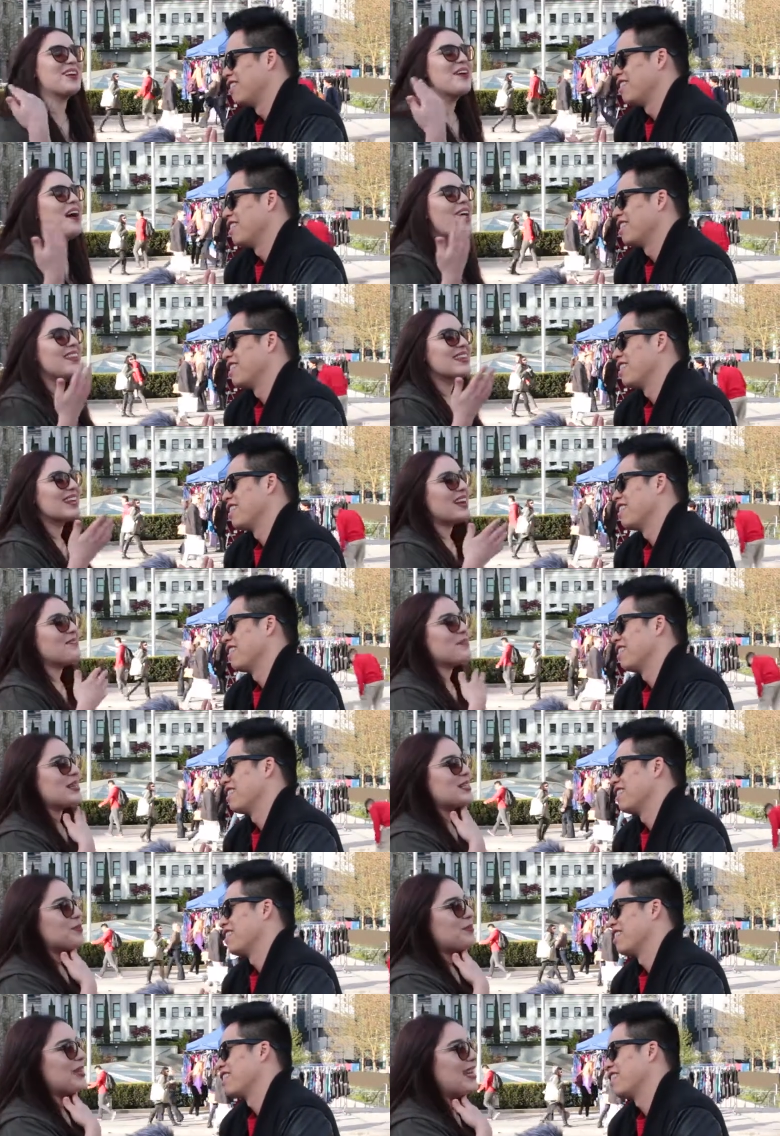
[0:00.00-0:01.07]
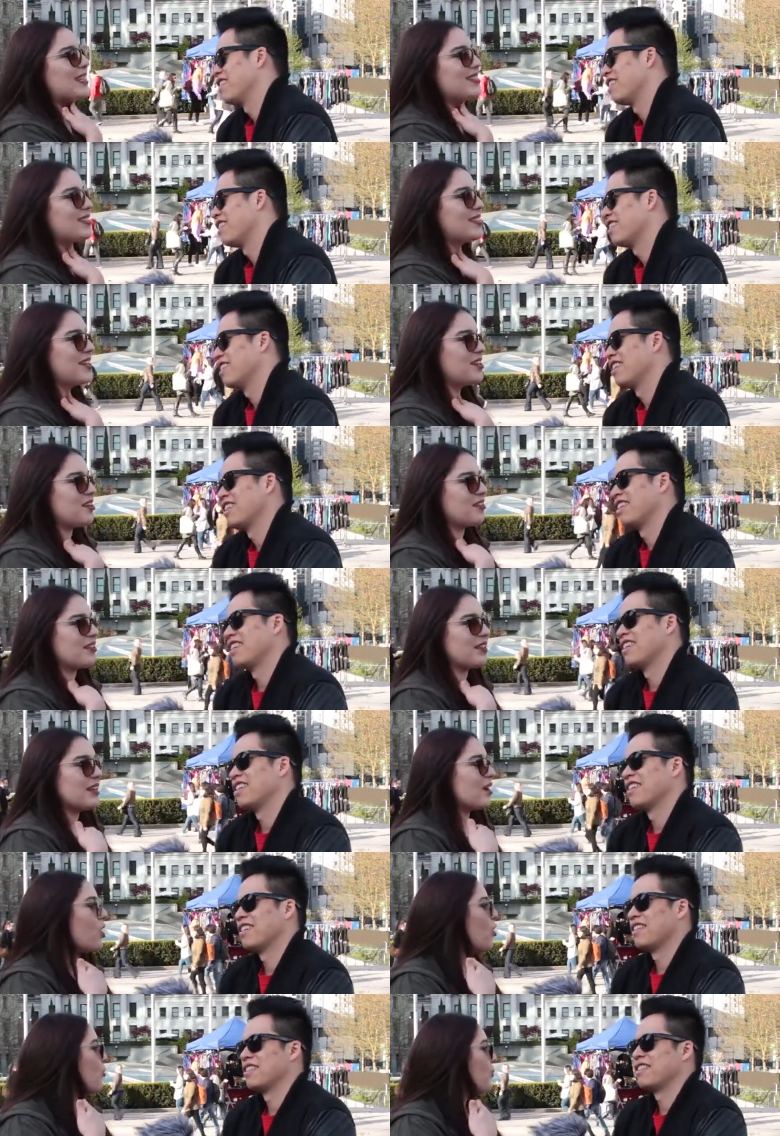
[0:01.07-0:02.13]
Speaker 1: do you, like, I've met so many guys on Tinder, they're
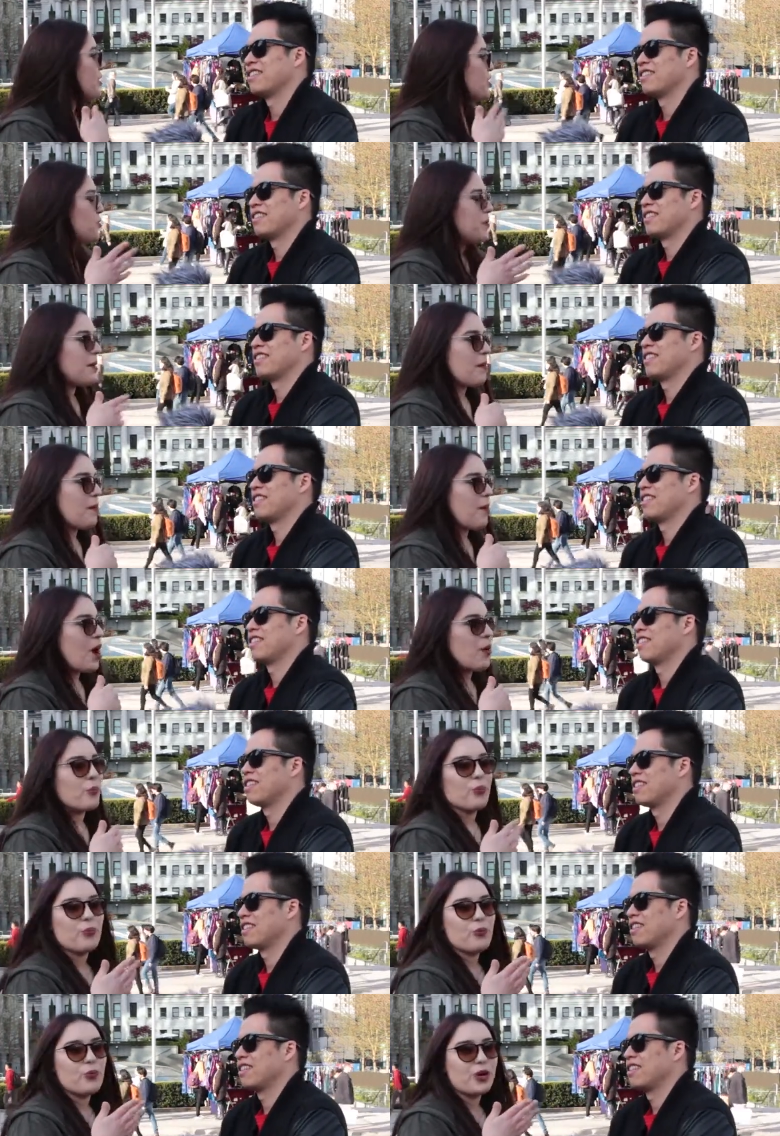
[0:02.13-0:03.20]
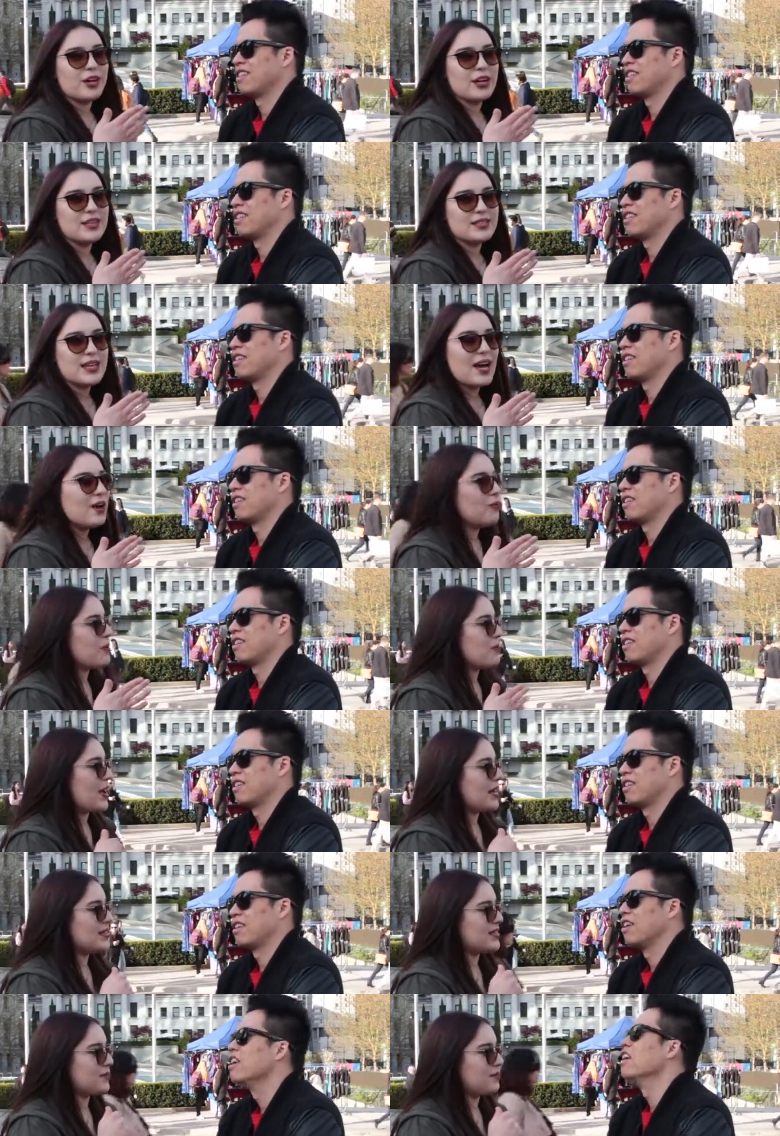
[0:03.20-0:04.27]
like, oh, when you met my mom, we're gonna tell we
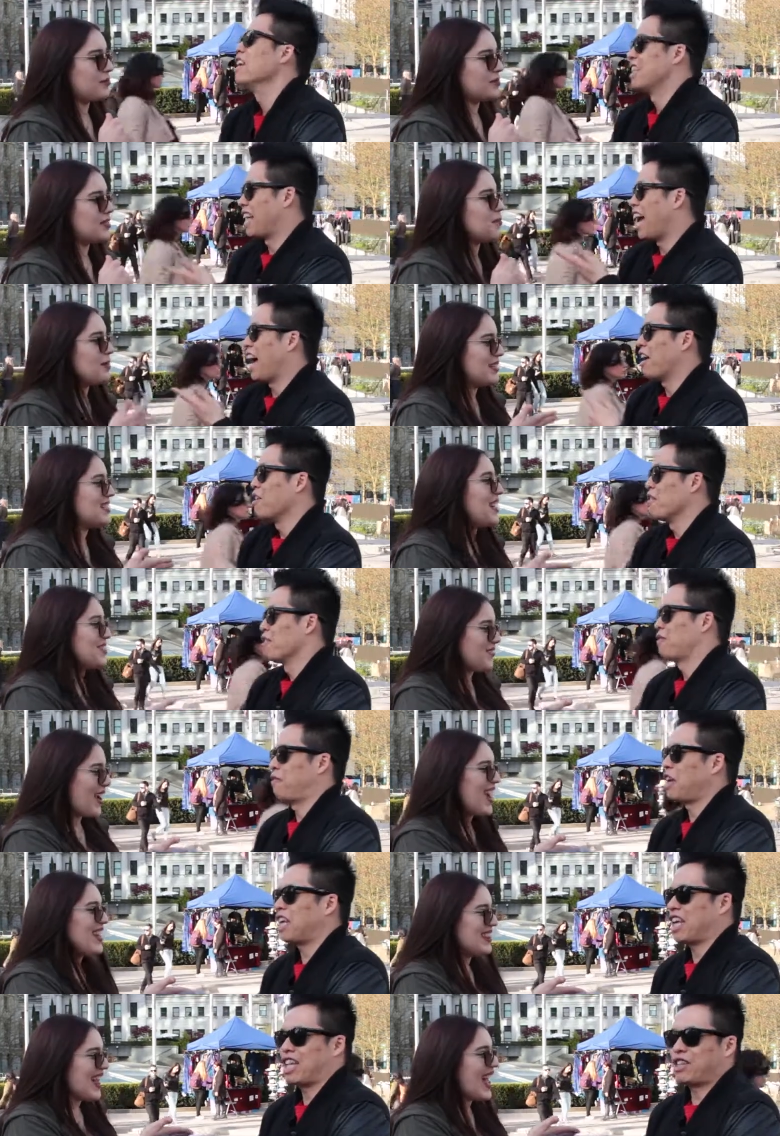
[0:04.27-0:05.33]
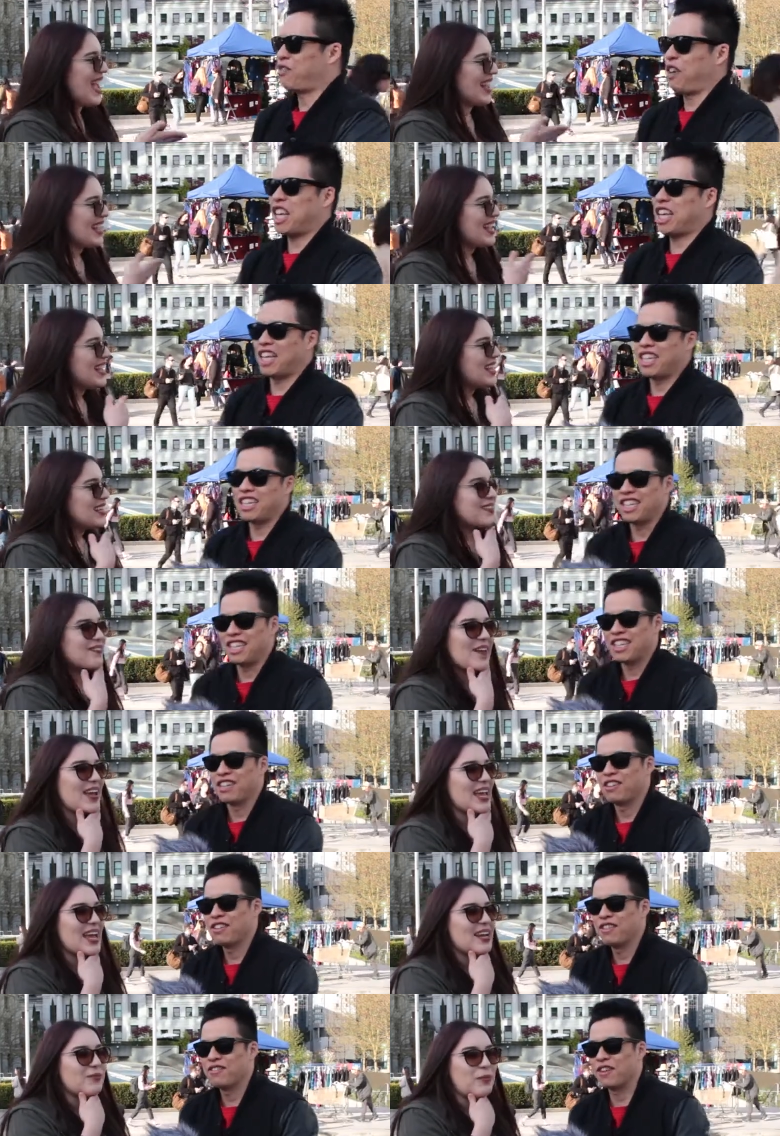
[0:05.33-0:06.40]
met some someplace yeah, else, right? Fake it, like, fake it.
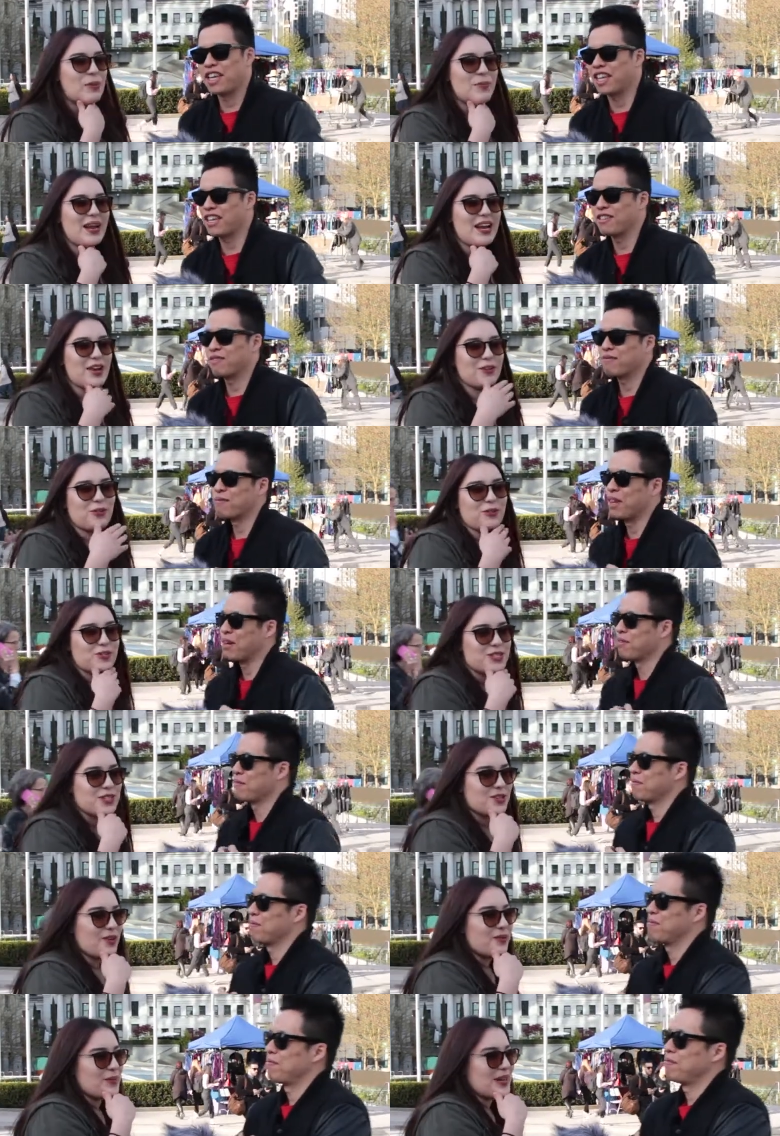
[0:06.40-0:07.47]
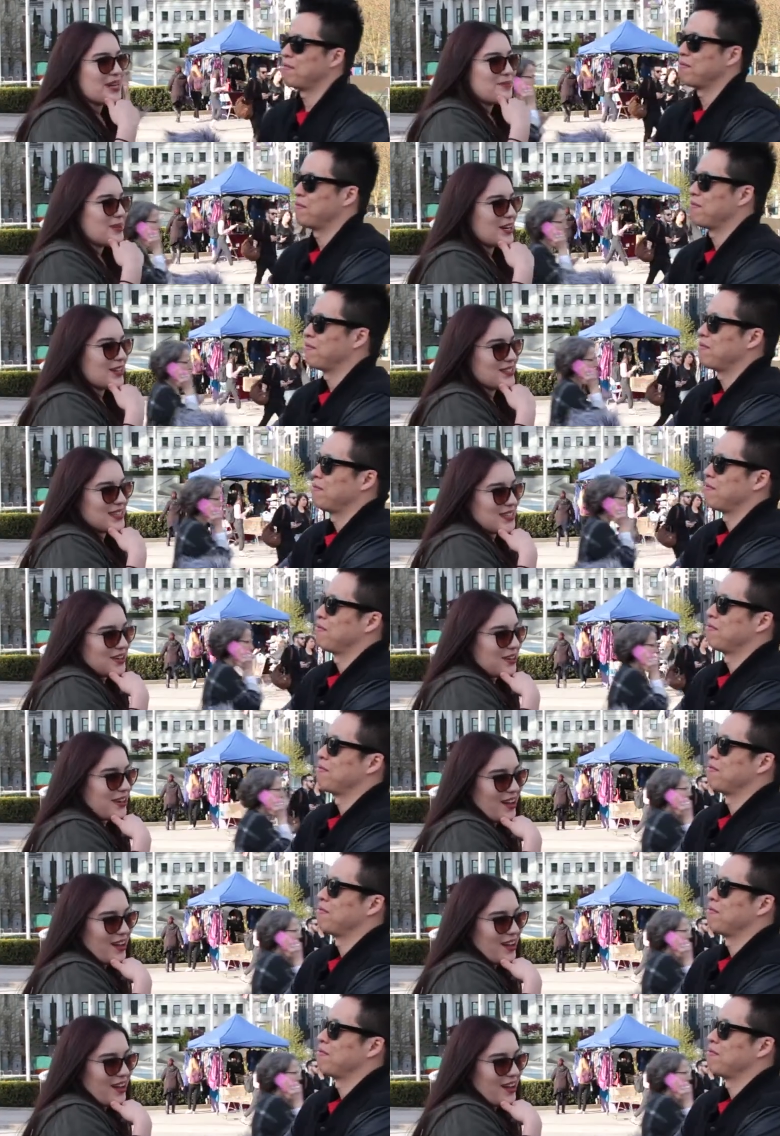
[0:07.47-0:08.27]
Fake it. Fake we met it. at a grocery yeah. store. We didn't meet on Tinder at